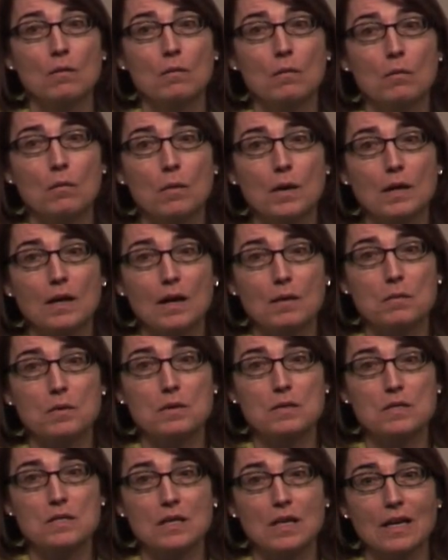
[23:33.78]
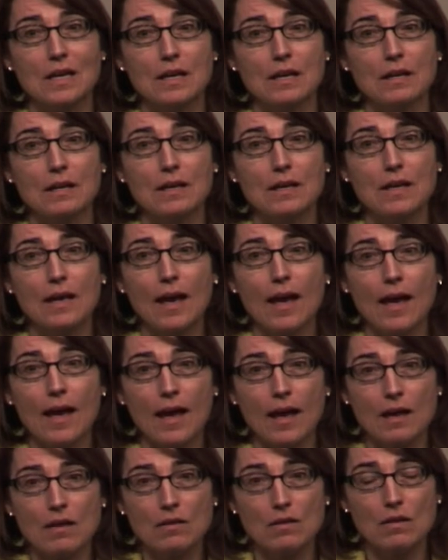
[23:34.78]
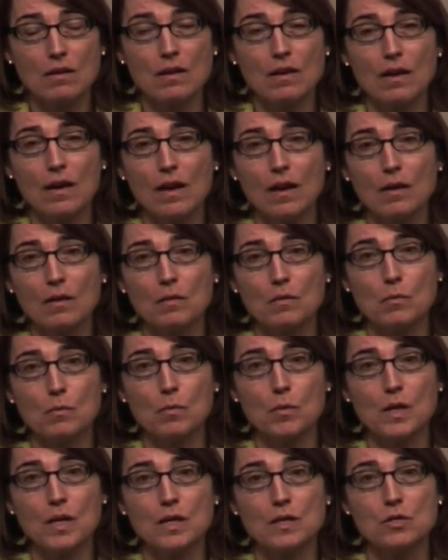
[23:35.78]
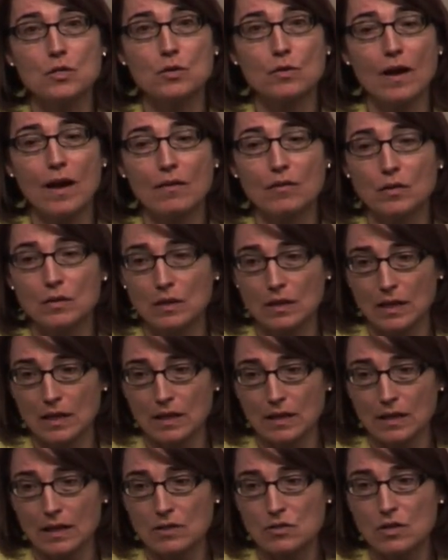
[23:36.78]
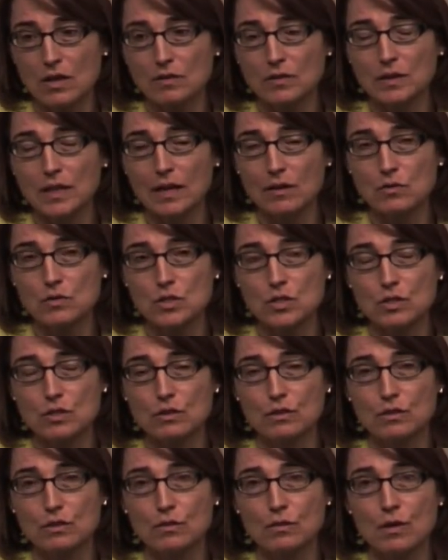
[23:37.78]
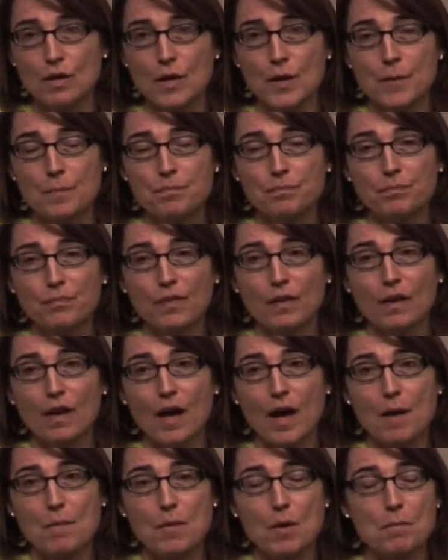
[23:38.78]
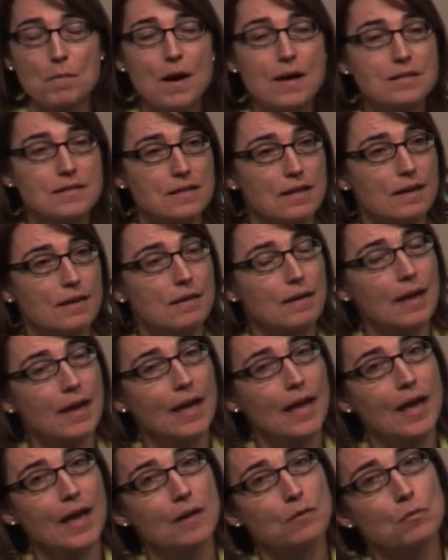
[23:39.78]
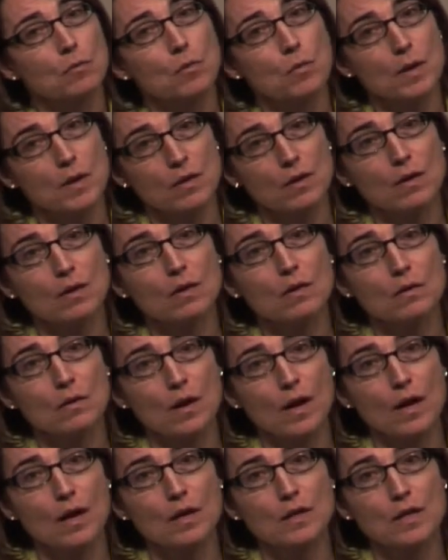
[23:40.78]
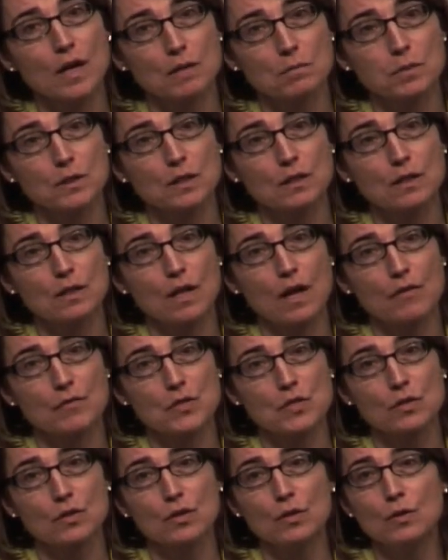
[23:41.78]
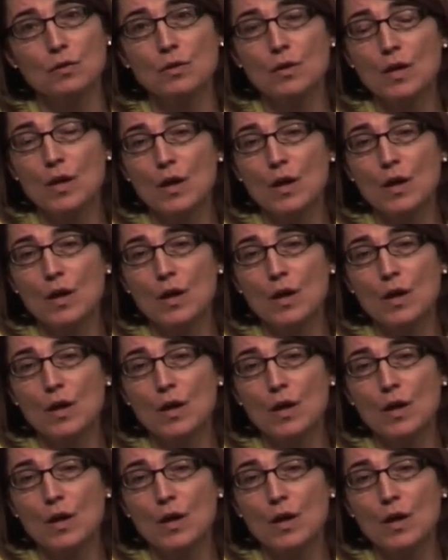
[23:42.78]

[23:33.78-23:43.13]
When I was in Kenya, we traveled, Leanne and I traveled out to Mombasa, and with a young political officer who